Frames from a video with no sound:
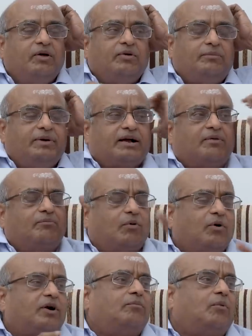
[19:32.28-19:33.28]
we will become
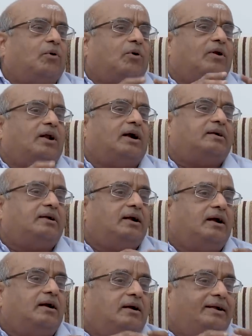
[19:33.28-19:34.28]
more and more
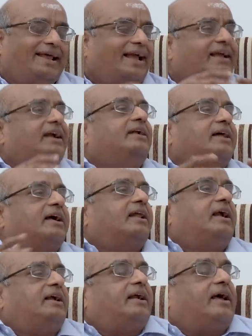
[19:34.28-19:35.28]

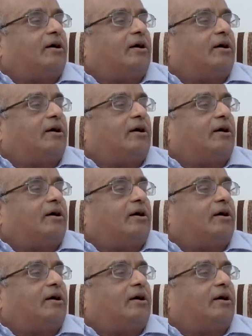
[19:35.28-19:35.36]
tech-integrated